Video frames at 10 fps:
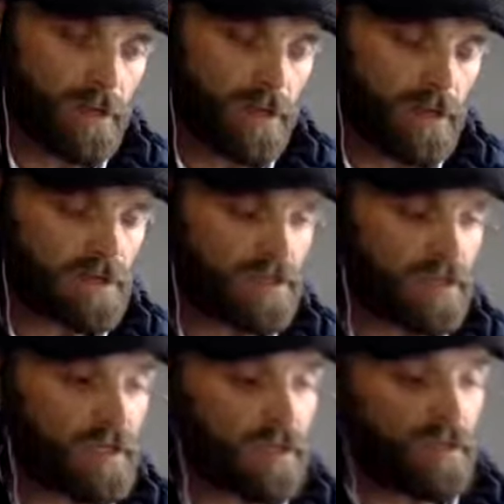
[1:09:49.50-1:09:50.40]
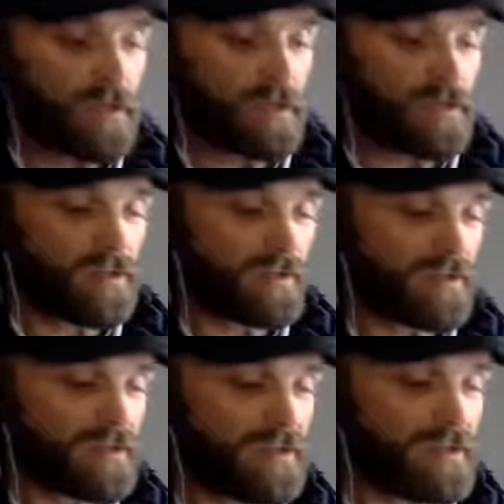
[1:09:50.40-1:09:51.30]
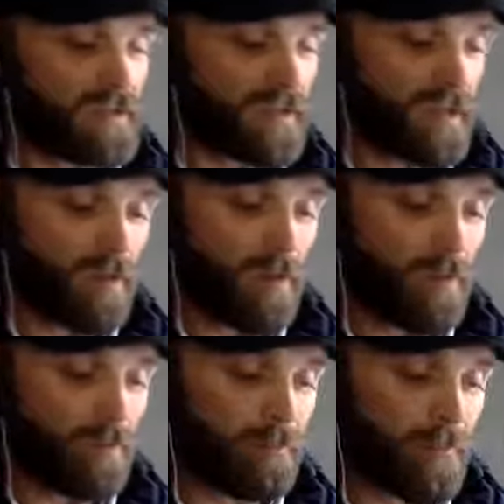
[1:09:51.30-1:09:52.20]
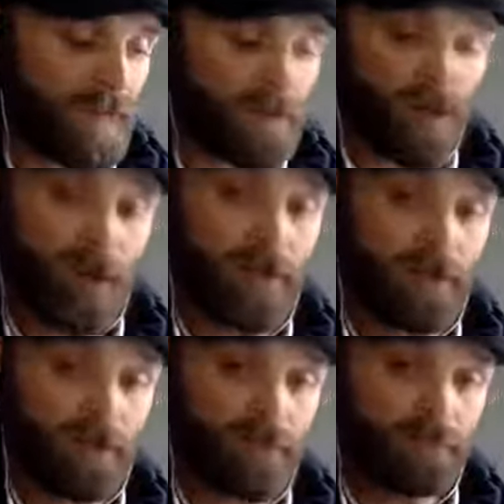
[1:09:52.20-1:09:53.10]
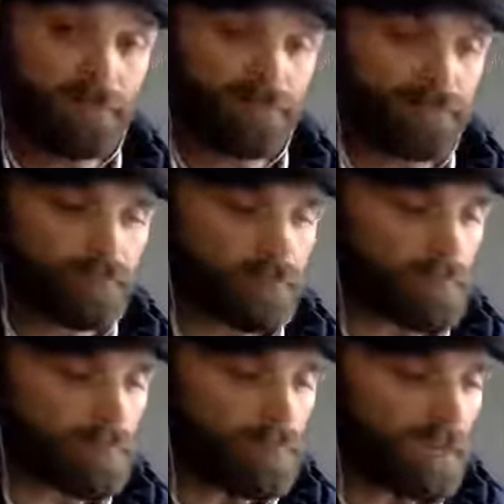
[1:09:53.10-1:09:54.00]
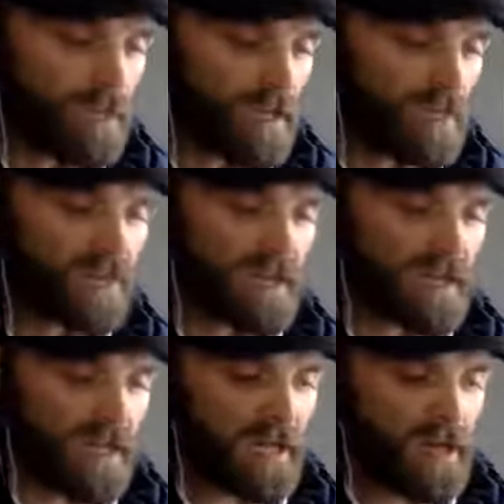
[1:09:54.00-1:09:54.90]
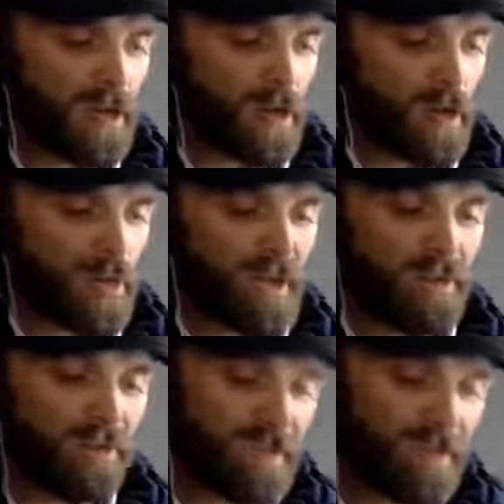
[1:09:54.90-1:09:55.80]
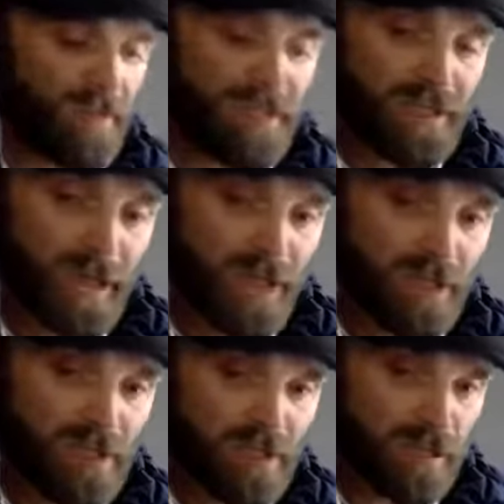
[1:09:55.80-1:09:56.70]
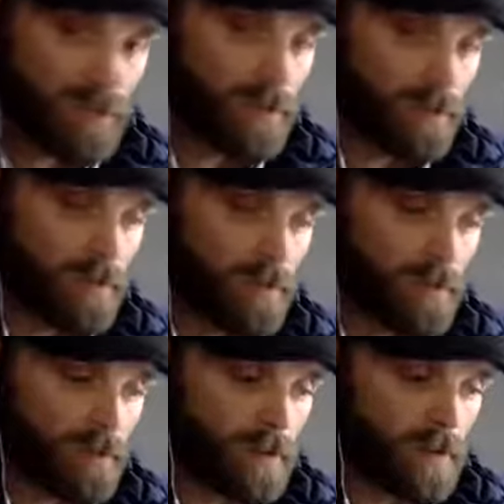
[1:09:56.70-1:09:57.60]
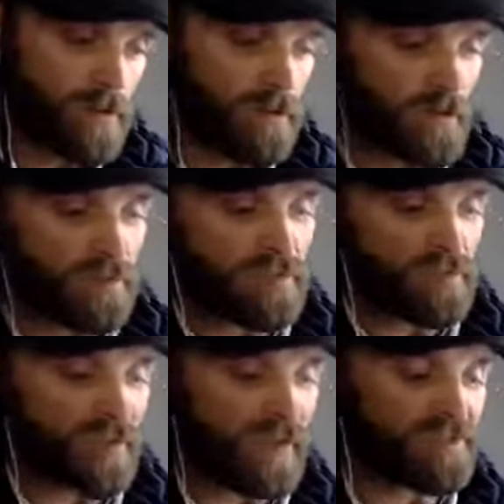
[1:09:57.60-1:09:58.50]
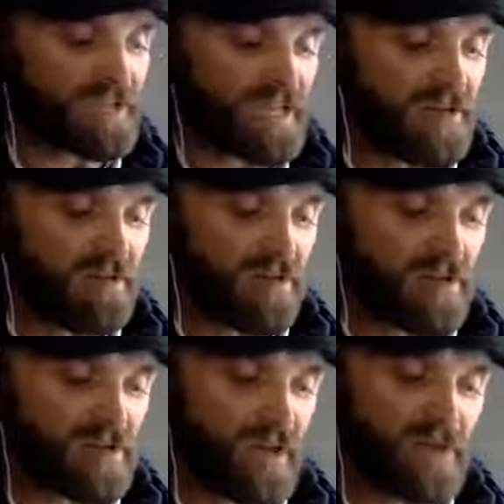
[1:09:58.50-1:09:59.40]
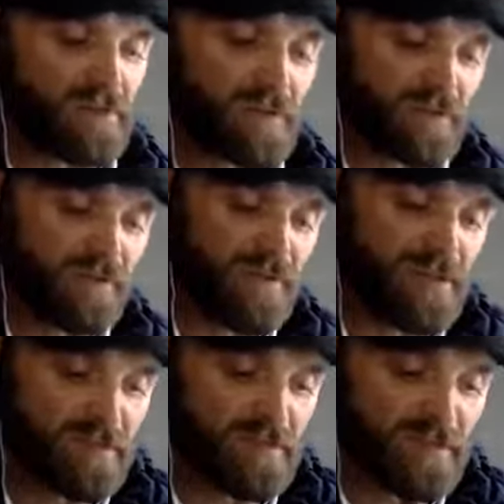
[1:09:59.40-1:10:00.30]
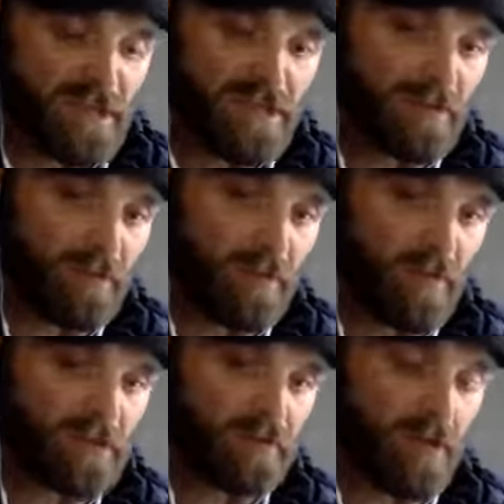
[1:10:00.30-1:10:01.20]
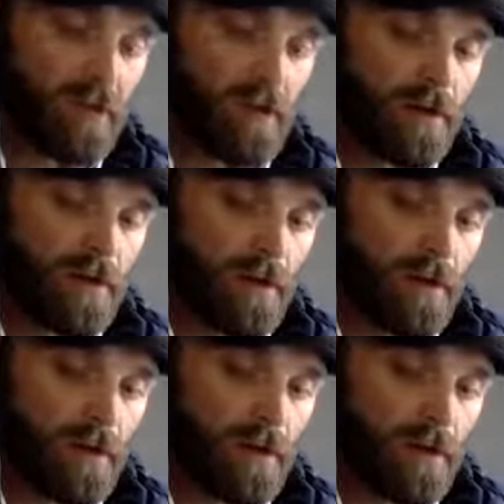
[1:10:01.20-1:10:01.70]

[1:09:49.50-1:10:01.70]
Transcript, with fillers: And you see, this is the thing about mankind, is that again, we have a limited aptitude. And the only reason we're able to live in this way is because of the dispensation of grace of God.